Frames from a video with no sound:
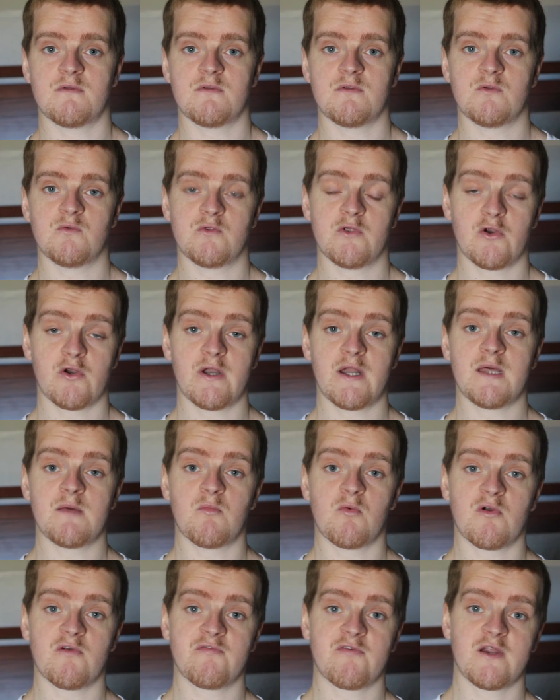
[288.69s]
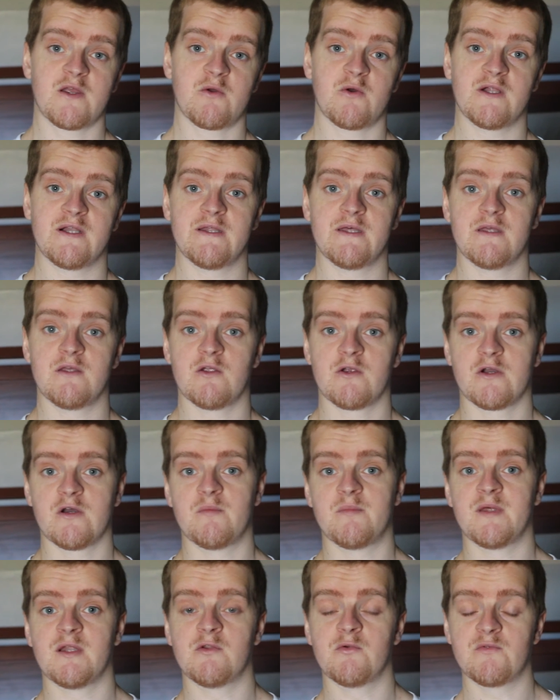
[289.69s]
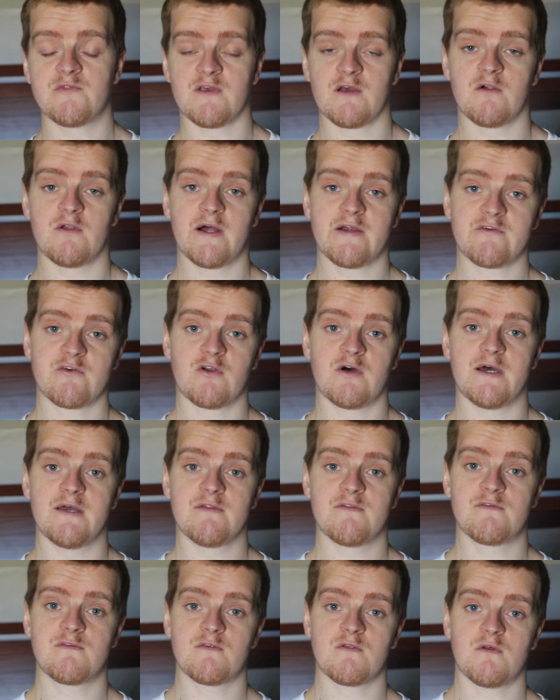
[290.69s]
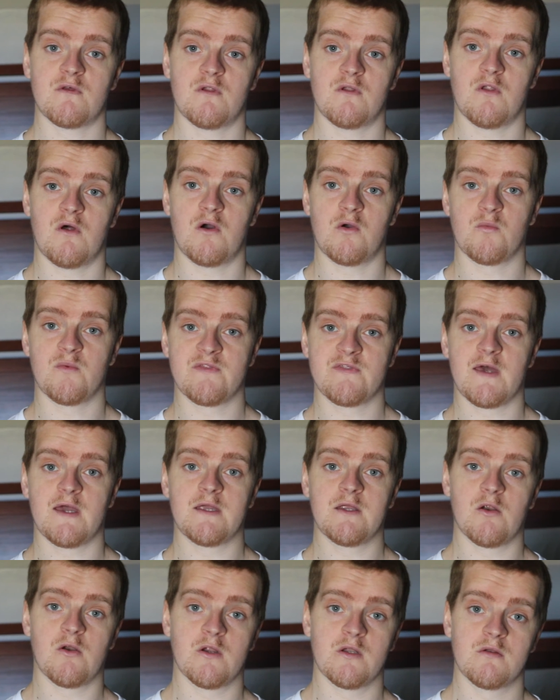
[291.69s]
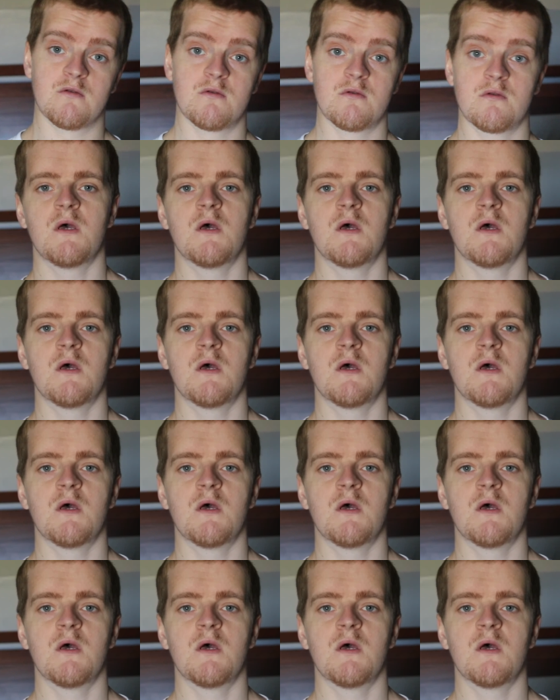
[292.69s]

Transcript: you urinate more frequently, you're going to be losing electrolytes along with that urine.